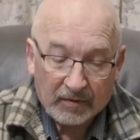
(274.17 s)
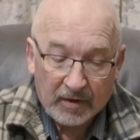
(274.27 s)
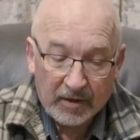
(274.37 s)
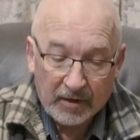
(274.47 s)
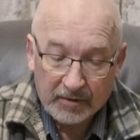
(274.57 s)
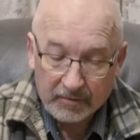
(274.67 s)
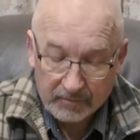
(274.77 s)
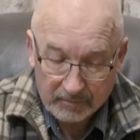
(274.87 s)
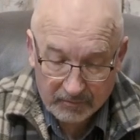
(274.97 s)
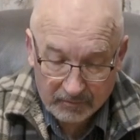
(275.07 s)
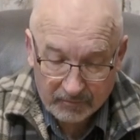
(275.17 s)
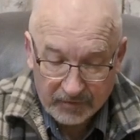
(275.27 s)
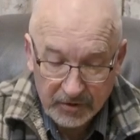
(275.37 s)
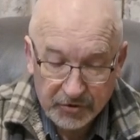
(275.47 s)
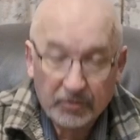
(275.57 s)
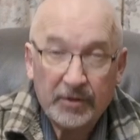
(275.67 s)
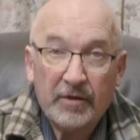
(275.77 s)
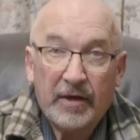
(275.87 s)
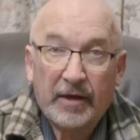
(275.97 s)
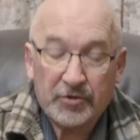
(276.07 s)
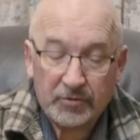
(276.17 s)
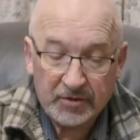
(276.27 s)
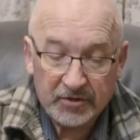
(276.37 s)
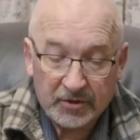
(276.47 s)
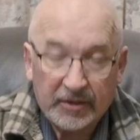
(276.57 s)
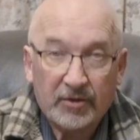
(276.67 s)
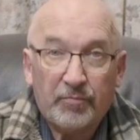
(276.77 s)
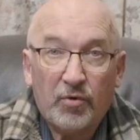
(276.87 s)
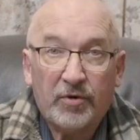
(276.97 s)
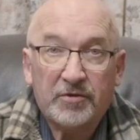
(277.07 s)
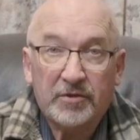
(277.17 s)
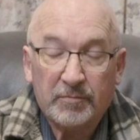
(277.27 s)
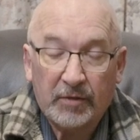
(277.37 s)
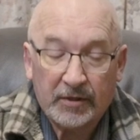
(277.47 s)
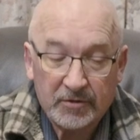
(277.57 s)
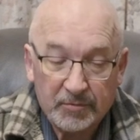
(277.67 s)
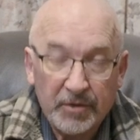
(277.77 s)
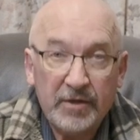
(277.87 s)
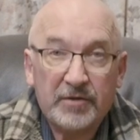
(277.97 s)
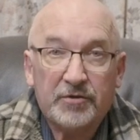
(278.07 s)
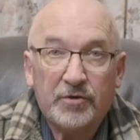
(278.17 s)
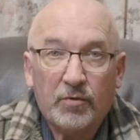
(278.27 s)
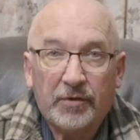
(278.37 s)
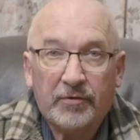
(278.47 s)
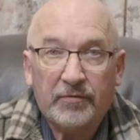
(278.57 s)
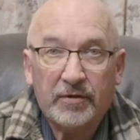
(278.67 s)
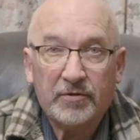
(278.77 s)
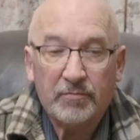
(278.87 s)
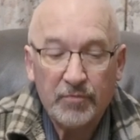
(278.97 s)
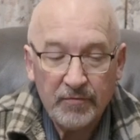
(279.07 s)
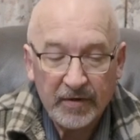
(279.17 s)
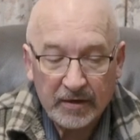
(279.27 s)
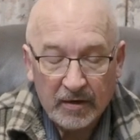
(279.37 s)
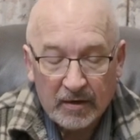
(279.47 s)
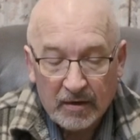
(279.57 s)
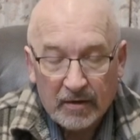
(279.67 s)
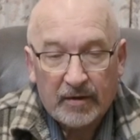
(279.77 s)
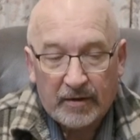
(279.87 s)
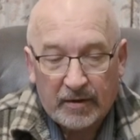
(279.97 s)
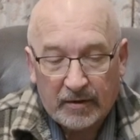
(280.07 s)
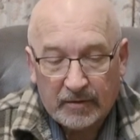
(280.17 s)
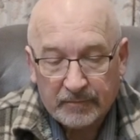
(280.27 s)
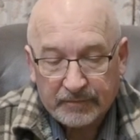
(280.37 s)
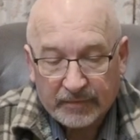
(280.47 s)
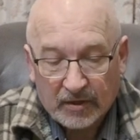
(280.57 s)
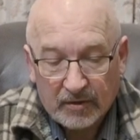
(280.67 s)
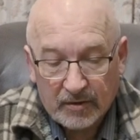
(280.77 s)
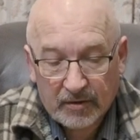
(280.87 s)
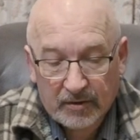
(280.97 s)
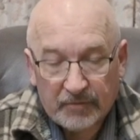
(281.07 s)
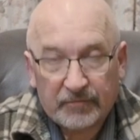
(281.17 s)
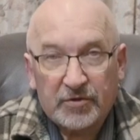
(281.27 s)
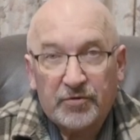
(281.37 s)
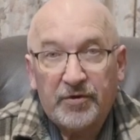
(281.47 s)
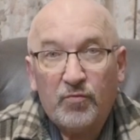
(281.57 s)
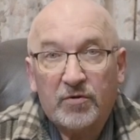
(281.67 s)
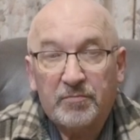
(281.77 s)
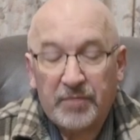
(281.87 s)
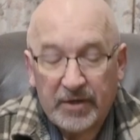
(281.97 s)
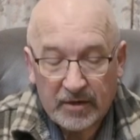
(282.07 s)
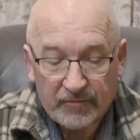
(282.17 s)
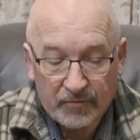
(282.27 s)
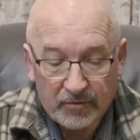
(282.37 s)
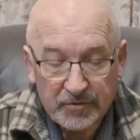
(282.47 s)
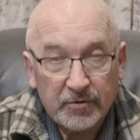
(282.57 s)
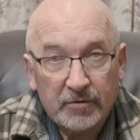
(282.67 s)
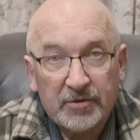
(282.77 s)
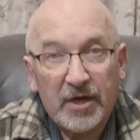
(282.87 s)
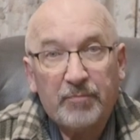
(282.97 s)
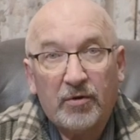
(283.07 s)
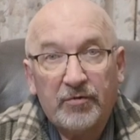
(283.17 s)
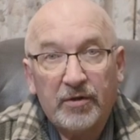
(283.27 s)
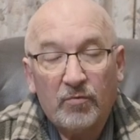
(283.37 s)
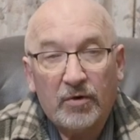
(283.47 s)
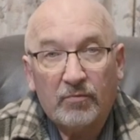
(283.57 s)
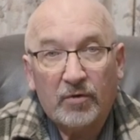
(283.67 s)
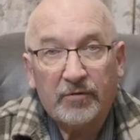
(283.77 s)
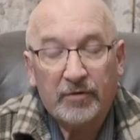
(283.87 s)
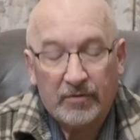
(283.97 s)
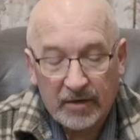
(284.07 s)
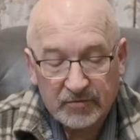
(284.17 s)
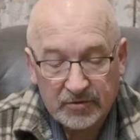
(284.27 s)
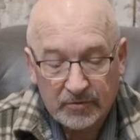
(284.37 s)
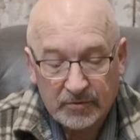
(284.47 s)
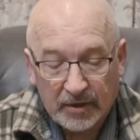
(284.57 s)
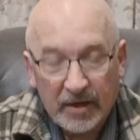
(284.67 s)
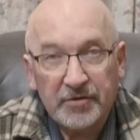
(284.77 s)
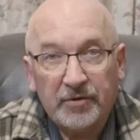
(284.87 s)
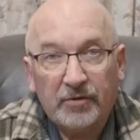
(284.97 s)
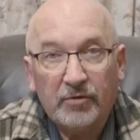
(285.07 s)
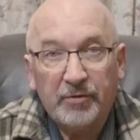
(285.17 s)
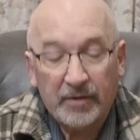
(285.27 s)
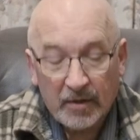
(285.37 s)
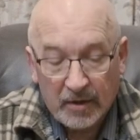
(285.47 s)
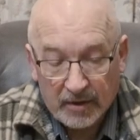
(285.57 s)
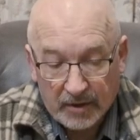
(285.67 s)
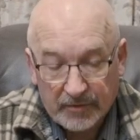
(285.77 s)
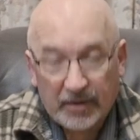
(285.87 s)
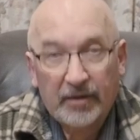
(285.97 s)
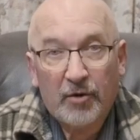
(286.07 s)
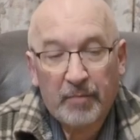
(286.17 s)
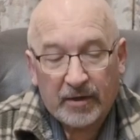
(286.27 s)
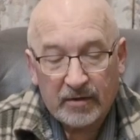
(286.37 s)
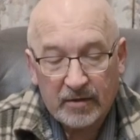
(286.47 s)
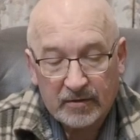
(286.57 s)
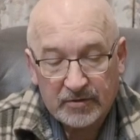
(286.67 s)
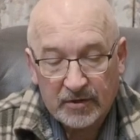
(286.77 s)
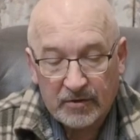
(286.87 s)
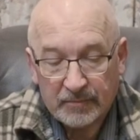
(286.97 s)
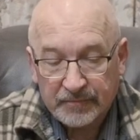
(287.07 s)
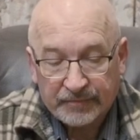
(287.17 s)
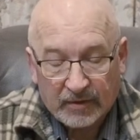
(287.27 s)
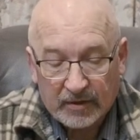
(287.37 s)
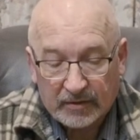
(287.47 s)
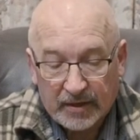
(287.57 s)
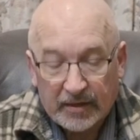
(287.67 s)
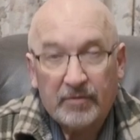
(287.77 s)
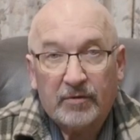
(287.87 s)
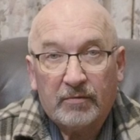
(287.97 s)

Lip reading: and visually actually select the points and select the speeds that you want the things to move at. And if the screen wasn't big enough for it, you could tap on one of the graphs to enlarge it a little bit and then go back again. So, and